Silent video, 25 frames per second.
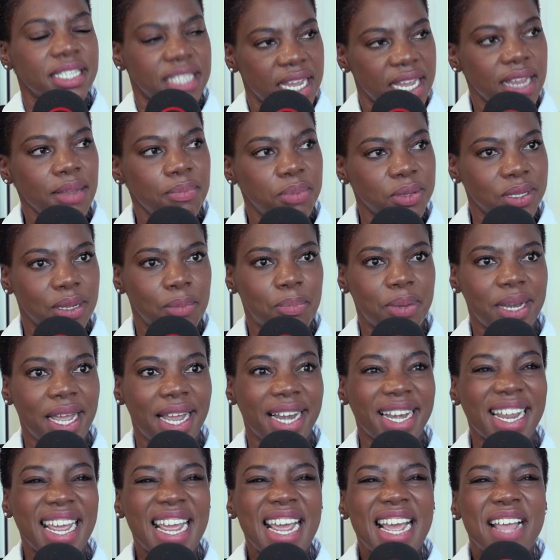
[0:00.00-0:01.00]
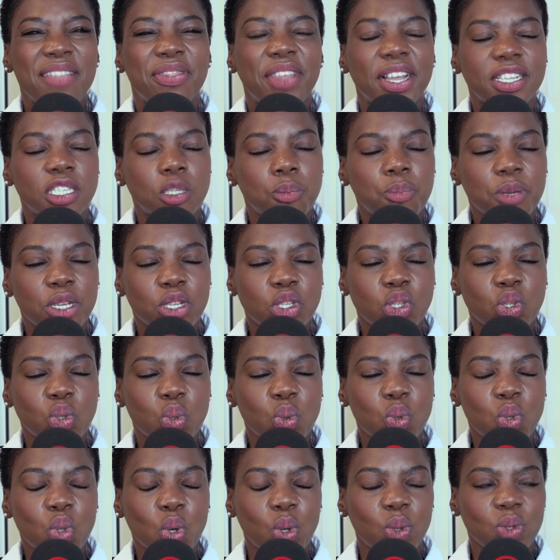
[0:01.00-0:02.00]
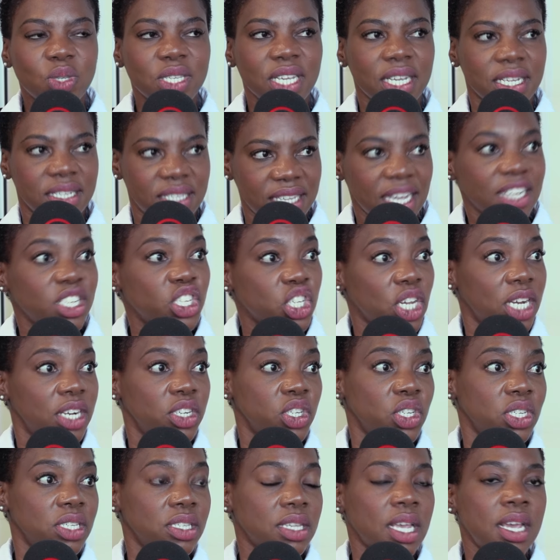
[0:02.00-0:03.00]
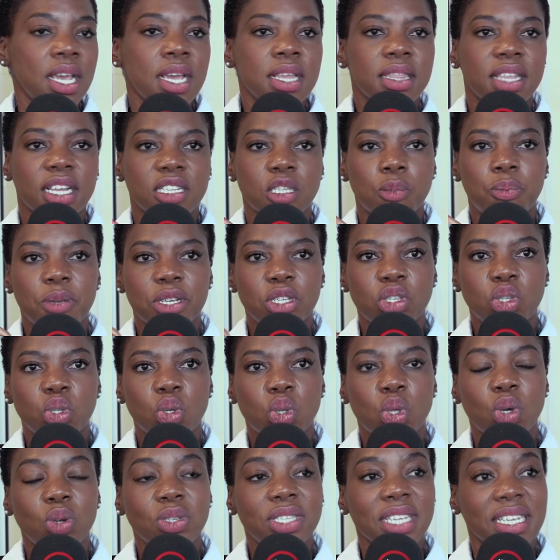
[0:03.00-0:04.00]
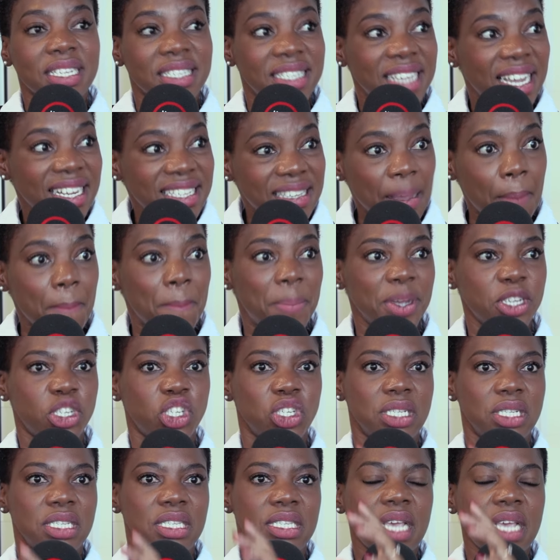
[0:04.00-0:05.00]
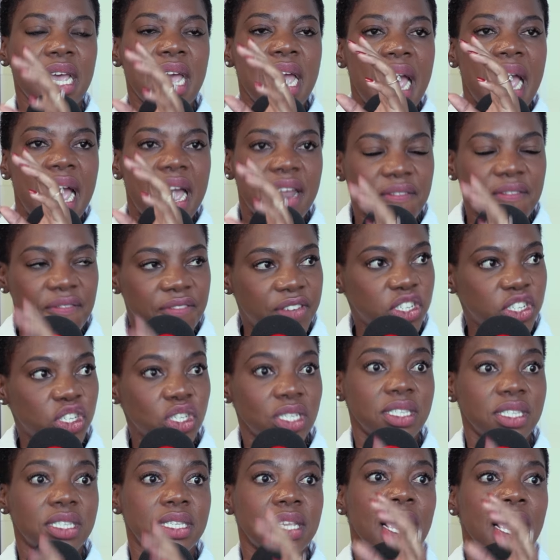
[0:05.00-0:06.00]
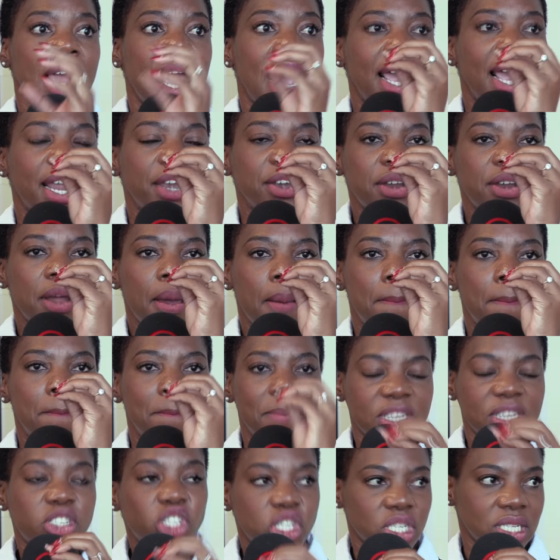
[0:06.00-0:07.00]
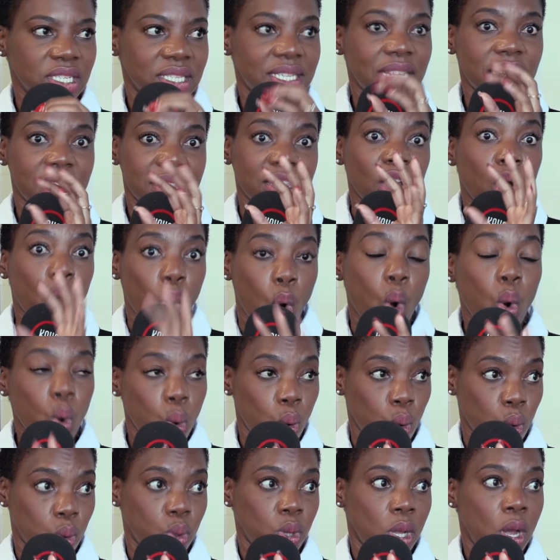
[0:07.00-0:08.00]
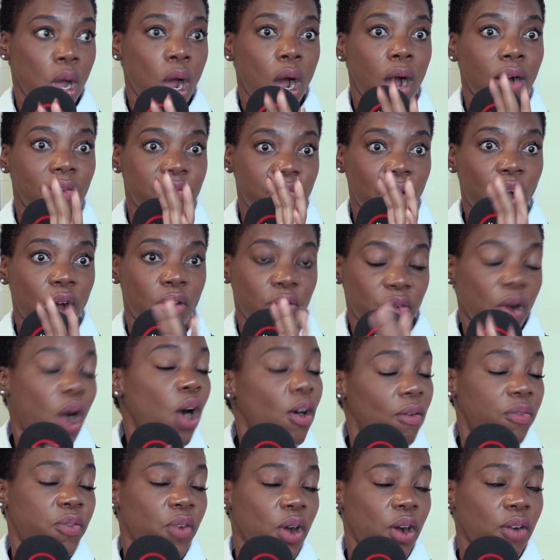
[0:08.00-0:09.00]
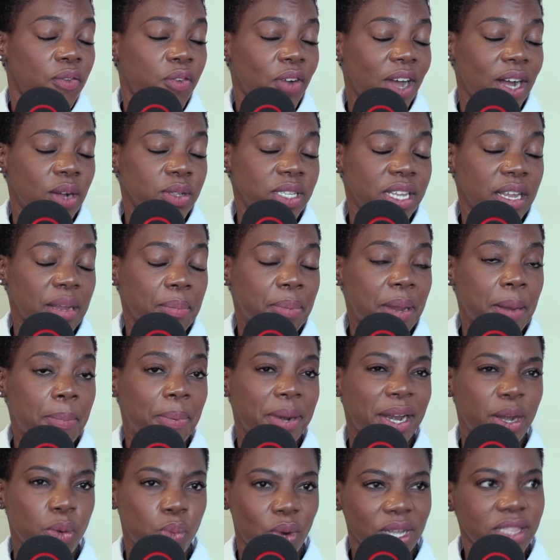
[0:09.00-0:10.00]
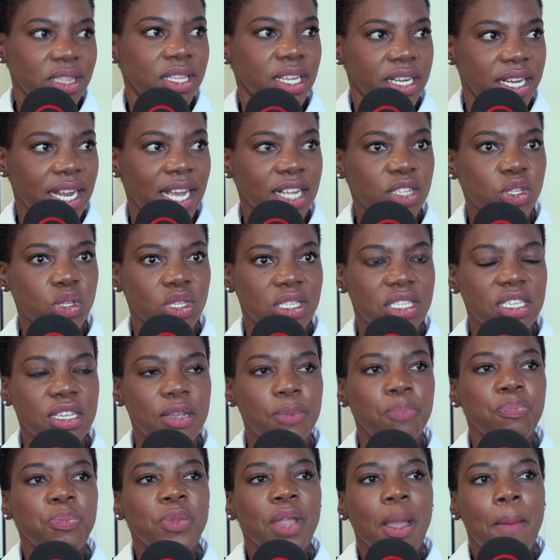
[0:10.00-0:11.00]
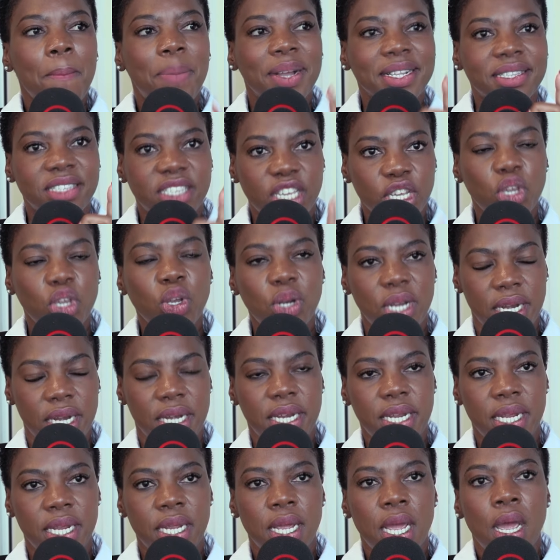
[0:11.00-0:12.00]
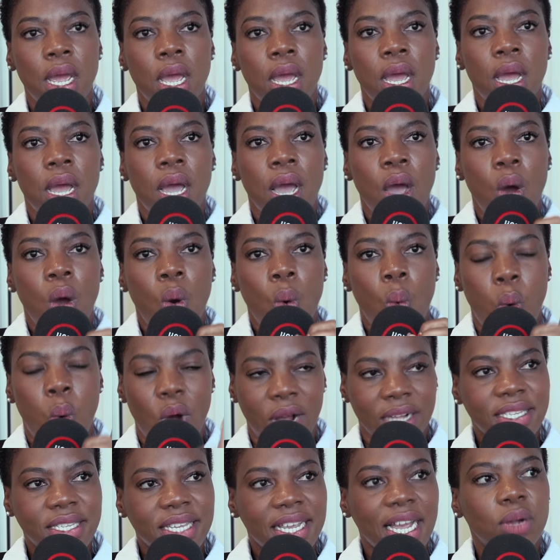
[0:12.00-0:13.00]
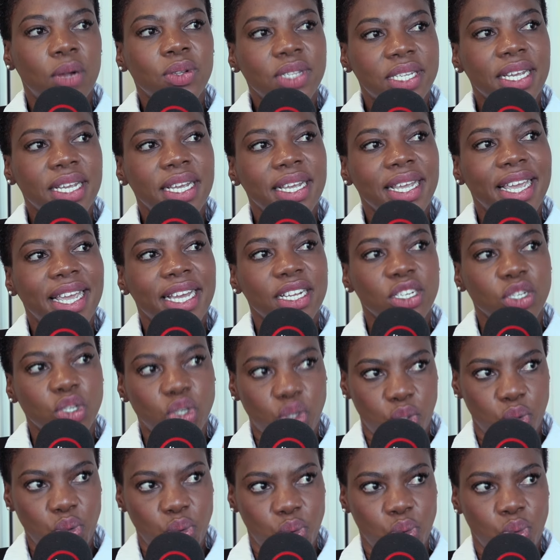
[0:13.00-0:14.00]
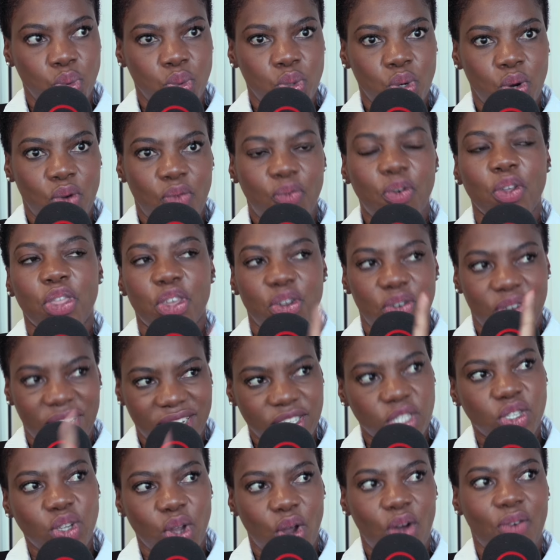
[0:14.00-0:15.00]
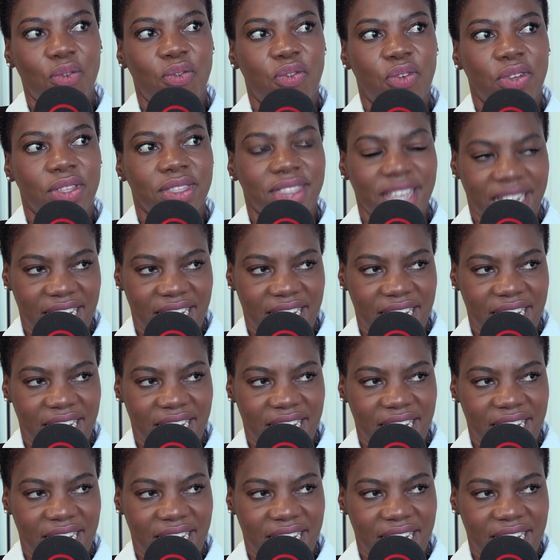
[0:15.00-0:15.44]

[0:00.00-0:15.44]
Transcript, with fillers: tabled a plan that speaks to those exact challenges, that speaks to those exact ambitions and visions and missions, that the goal mm. of, of, of, of Gauteng people and what they'd like to see, right. particularly what Gauteng can do for the rest of the